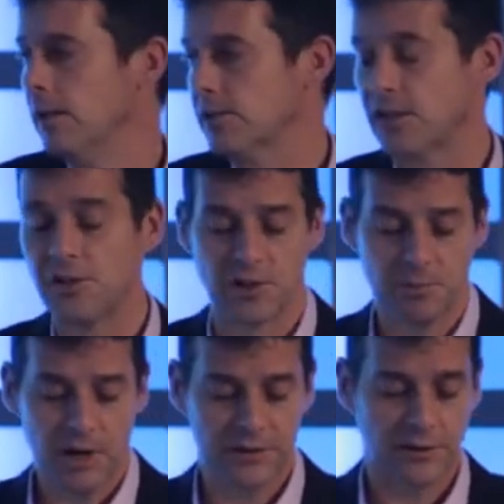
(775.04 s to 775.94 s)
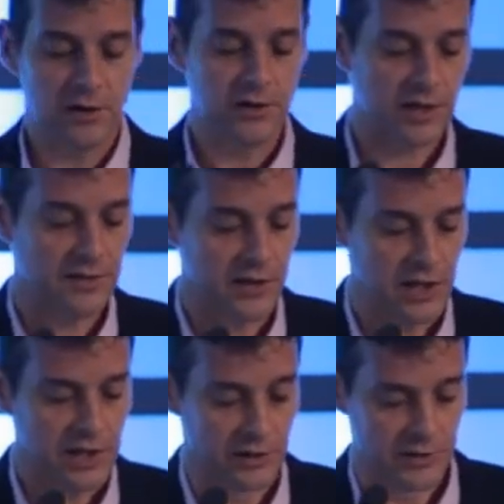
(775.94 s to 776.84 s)
So, smartphones and the
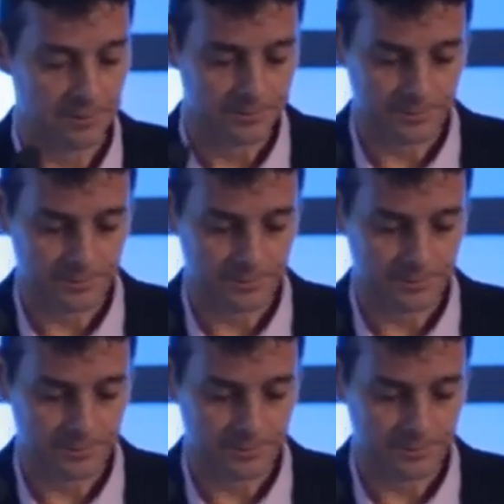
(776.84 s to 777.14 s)
news.